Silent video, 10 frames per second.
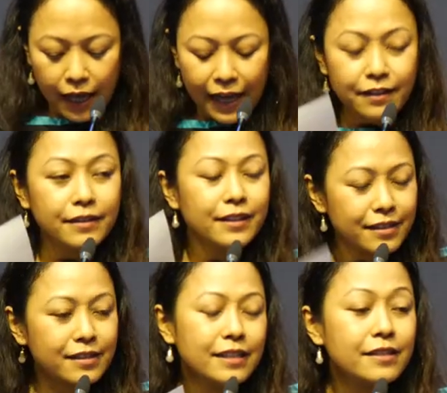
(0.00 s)
And
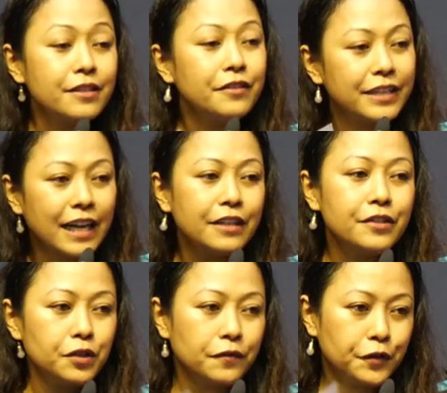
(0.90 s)
this is the
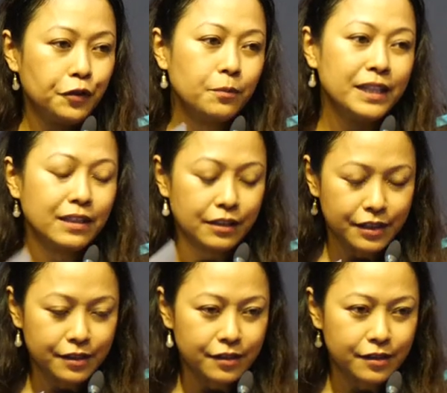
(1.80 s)
reality of the human
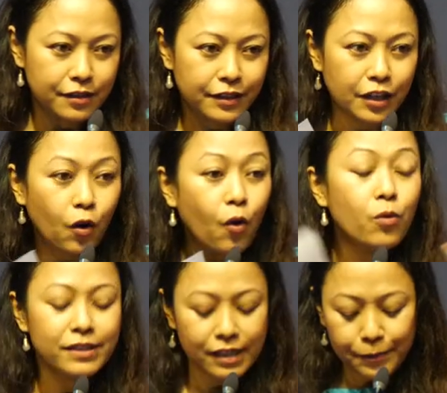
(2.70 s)
conditions. There are
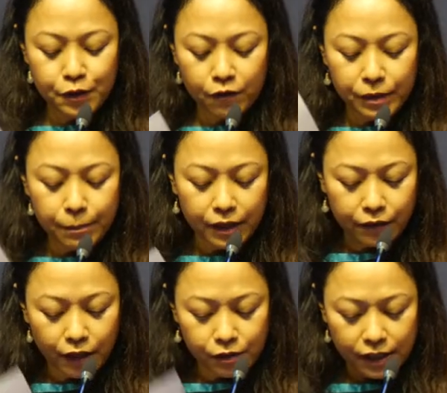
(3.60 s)
all types of people
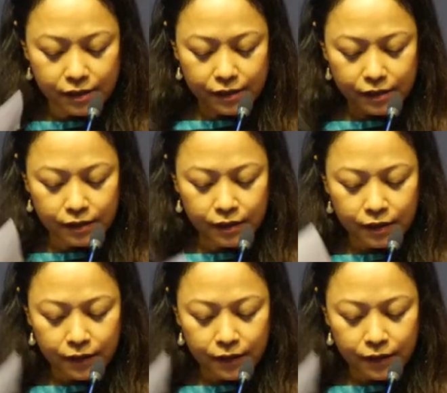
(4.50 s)
around us.